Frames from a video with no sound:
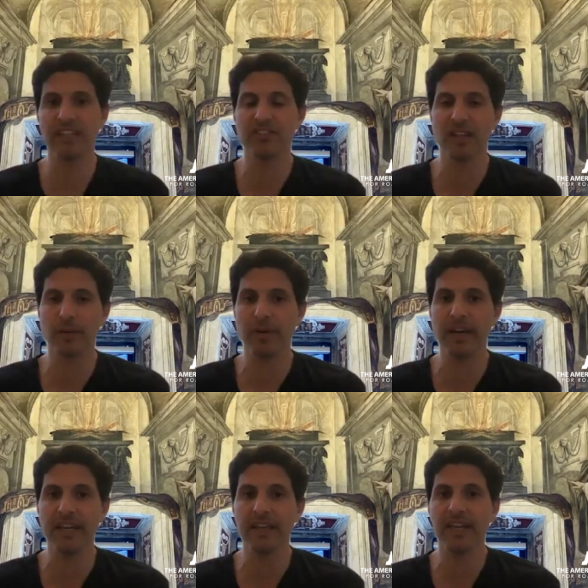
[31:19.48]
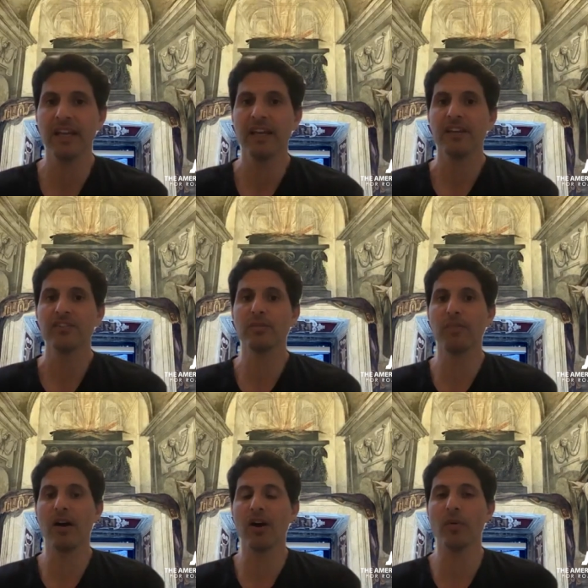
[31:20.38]
celebrating.
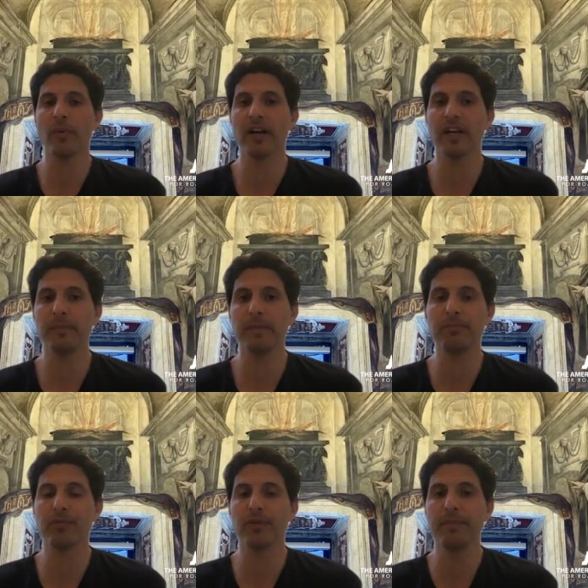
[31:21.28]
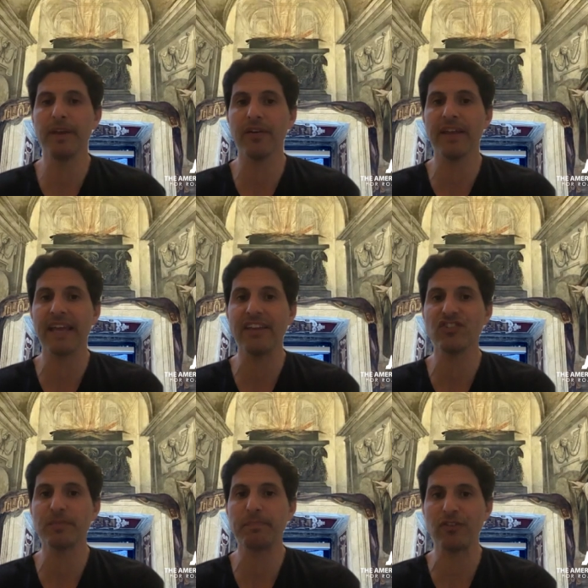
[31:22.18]
Tomorrow, we're going to be premiering a
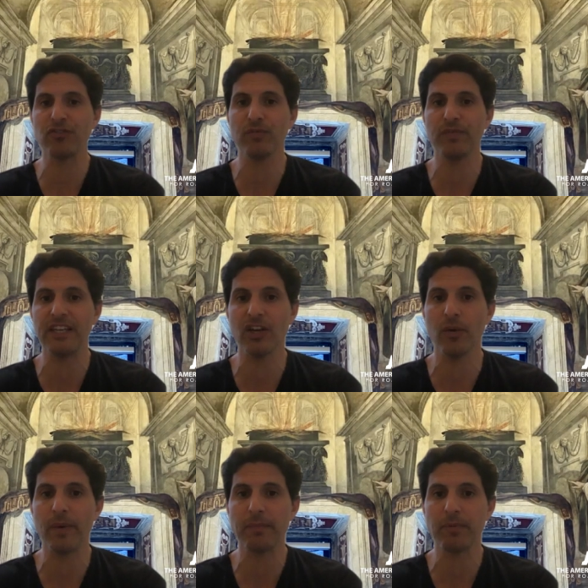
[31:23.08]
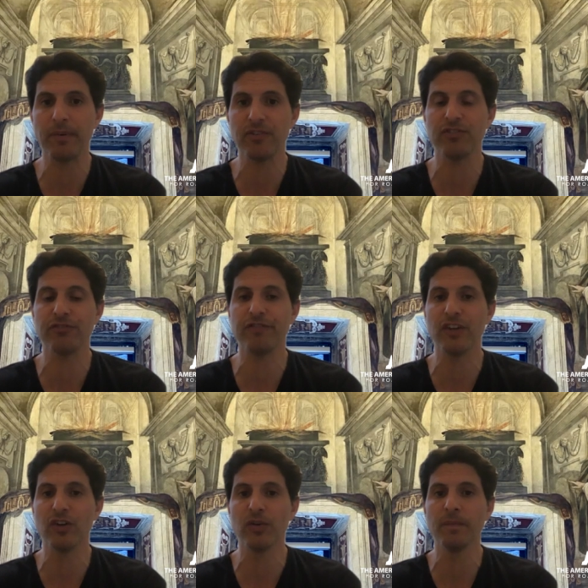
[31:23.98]
special video. We have permission to
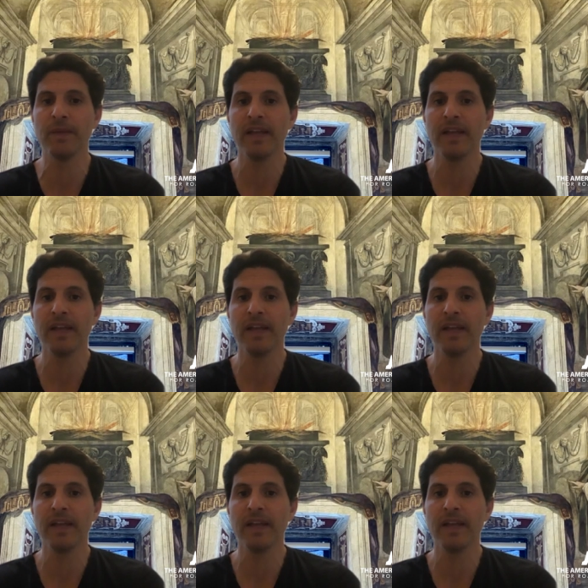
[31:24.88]
film